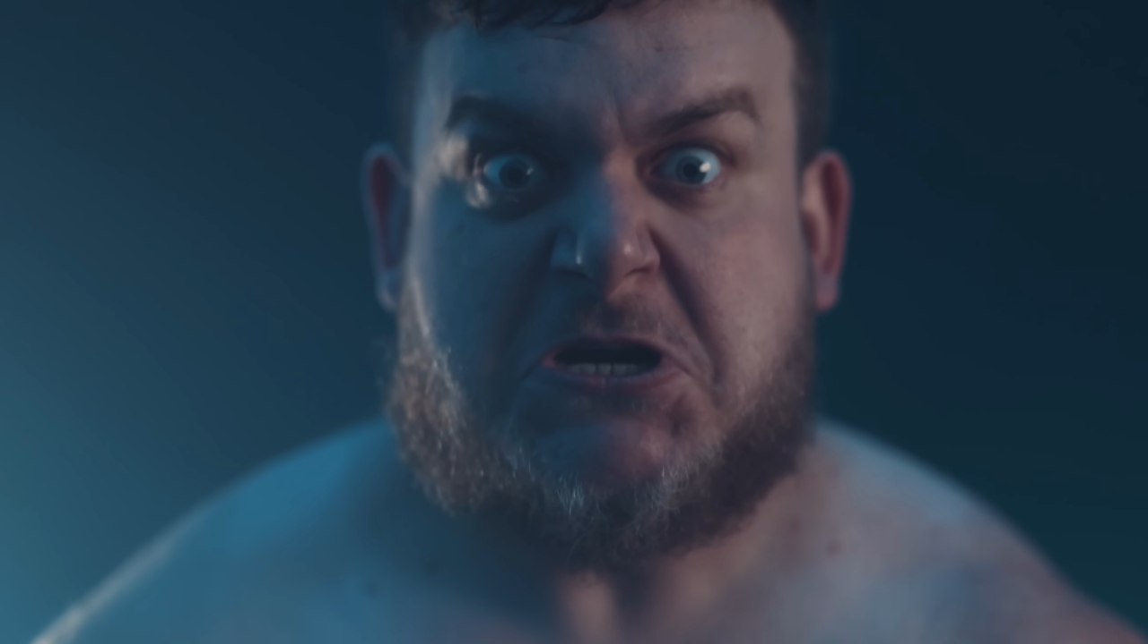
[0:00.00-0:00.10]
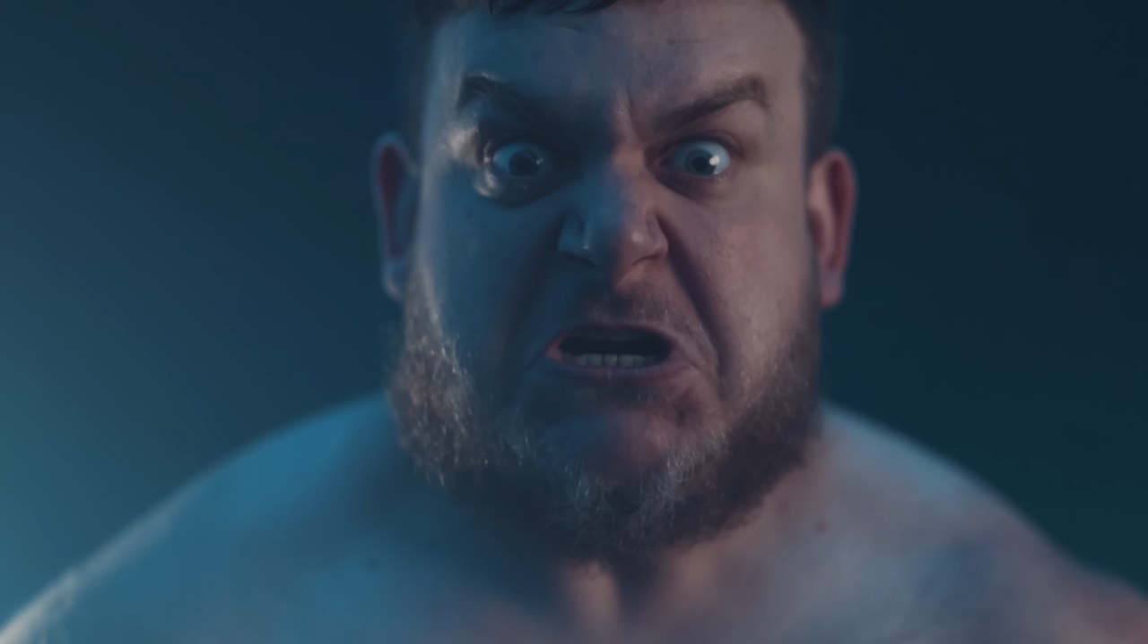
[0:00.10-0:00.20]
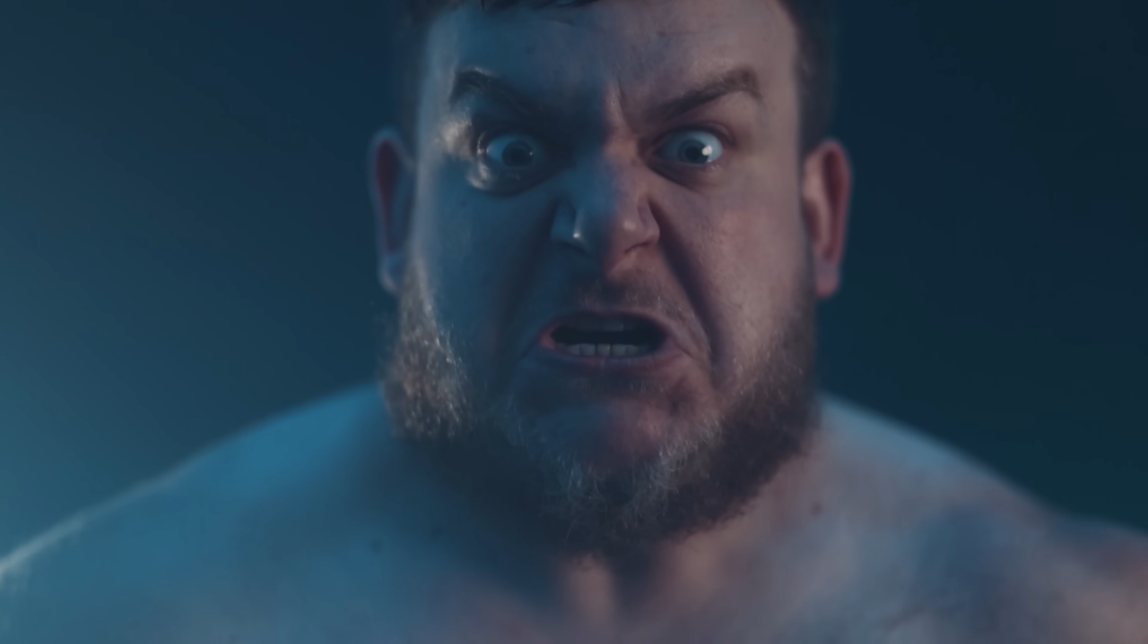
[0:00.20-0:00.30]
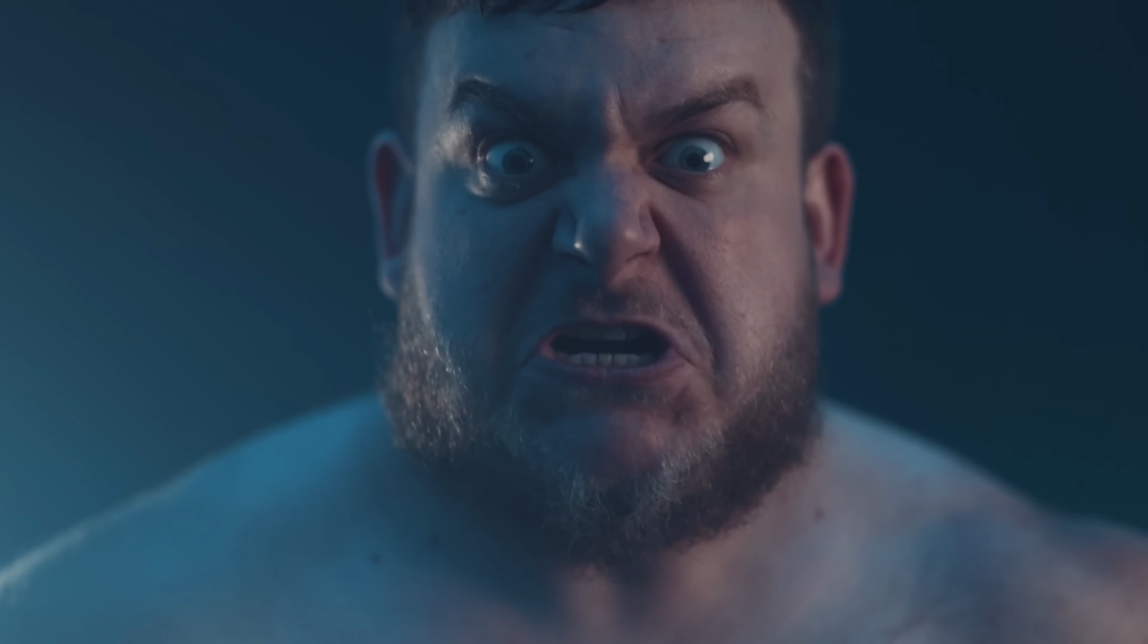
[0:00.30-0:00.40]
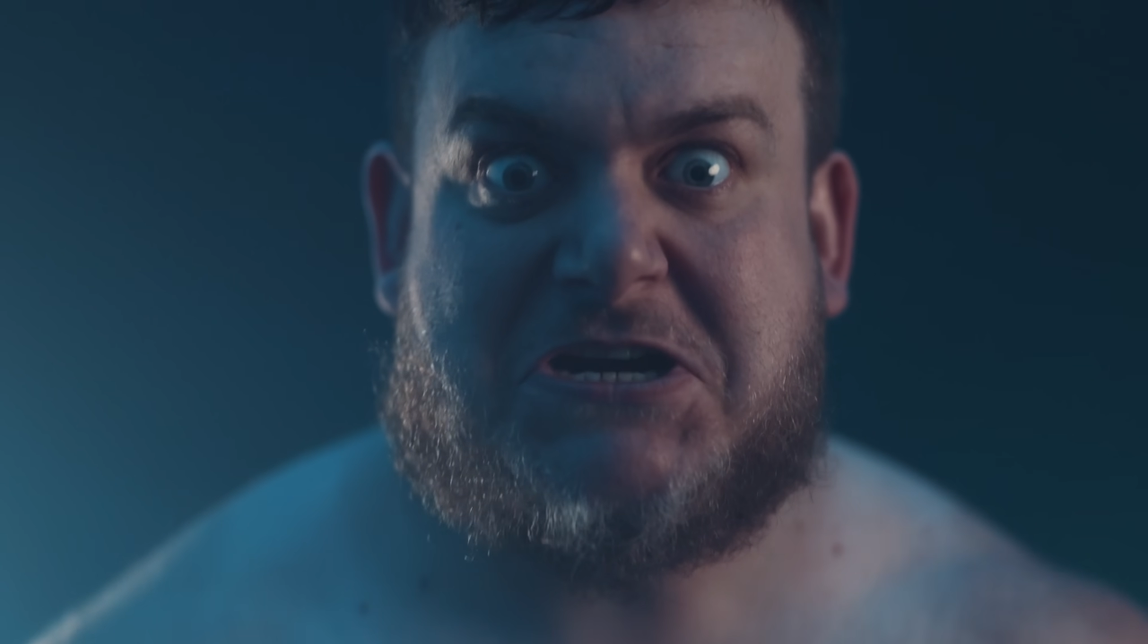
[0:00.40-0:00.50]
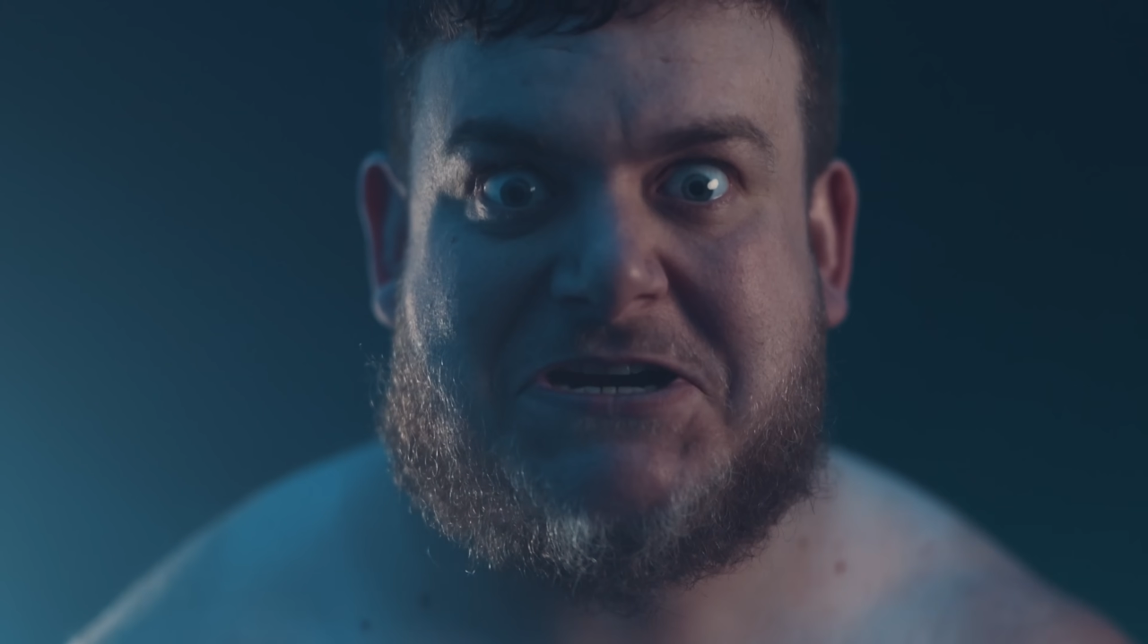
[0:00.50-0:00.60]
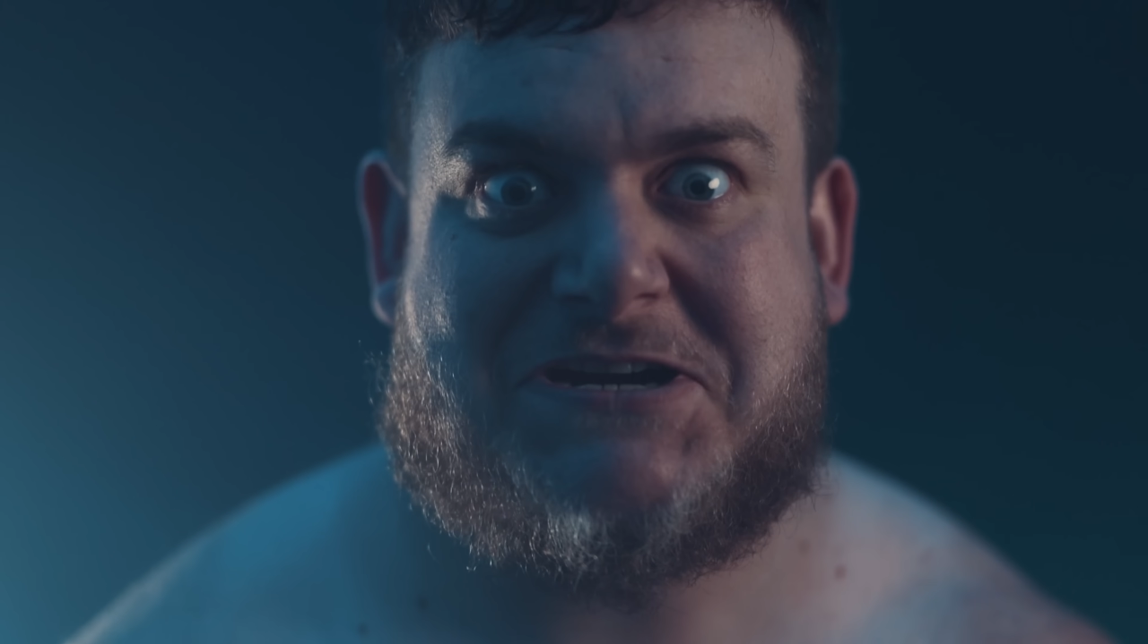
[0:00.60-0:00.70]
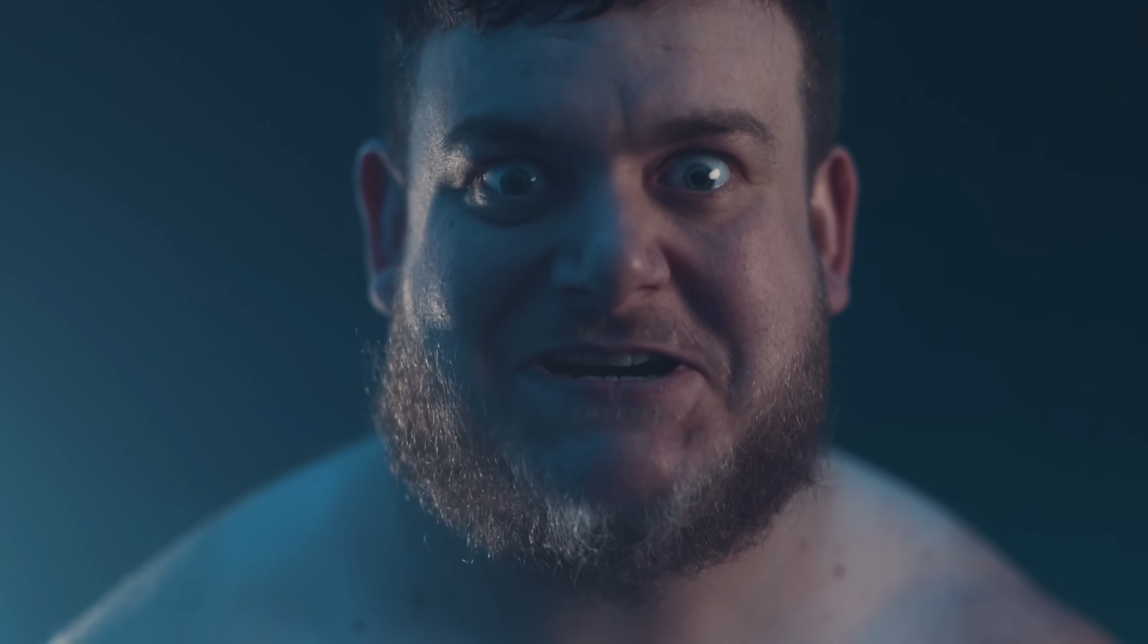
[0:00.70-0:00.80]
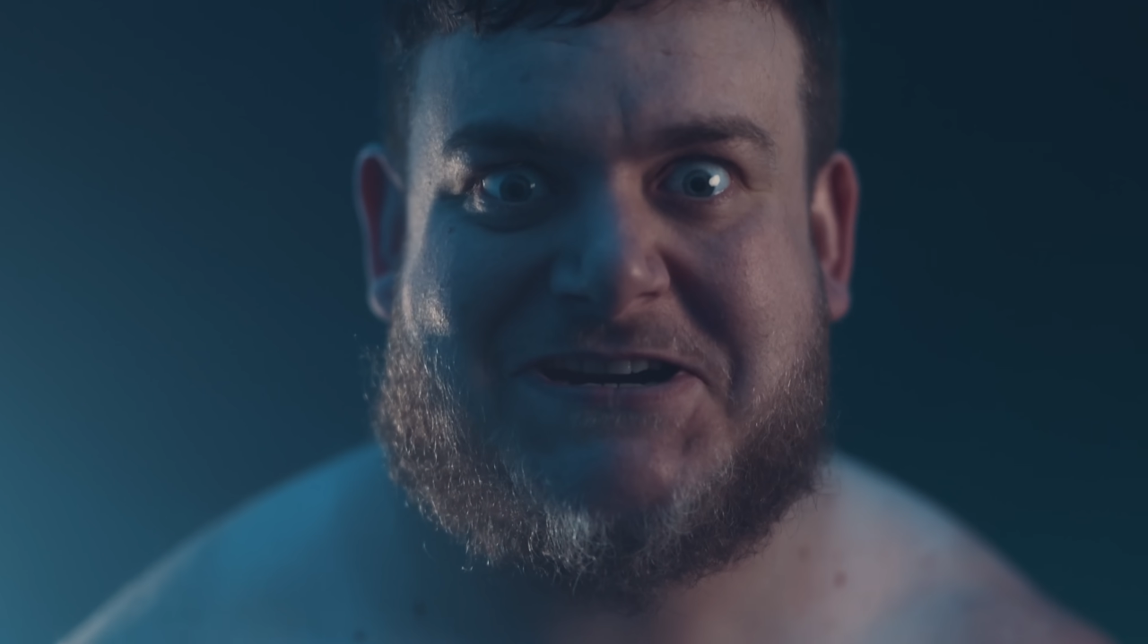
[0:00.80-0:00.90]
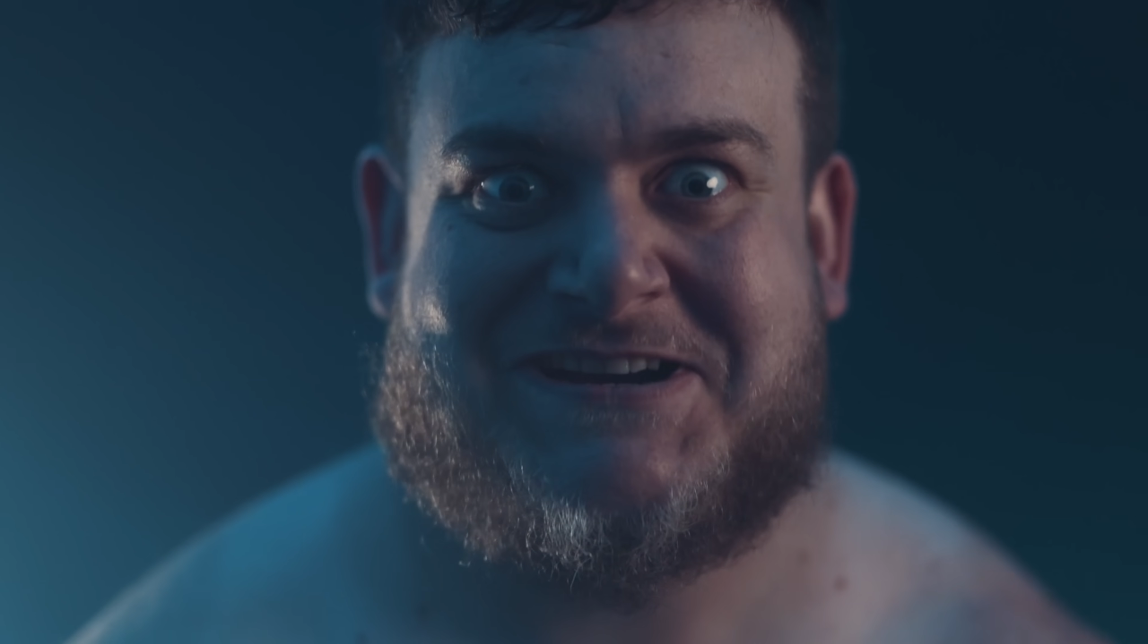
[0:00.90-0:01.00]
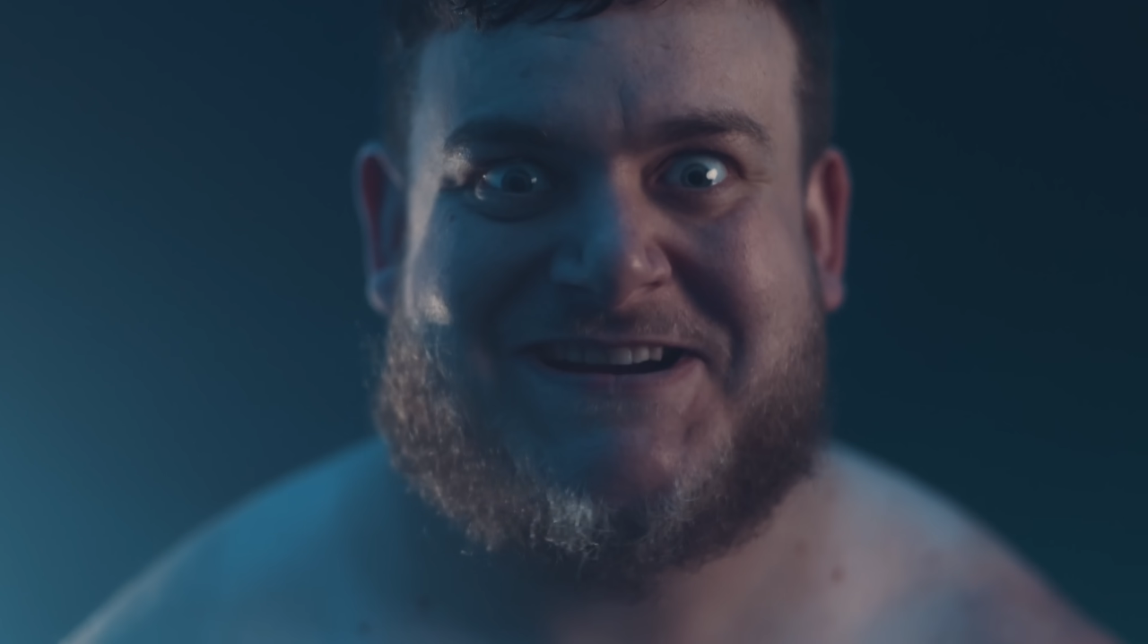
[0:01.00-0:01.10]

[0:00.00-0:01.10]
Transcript: form, of course.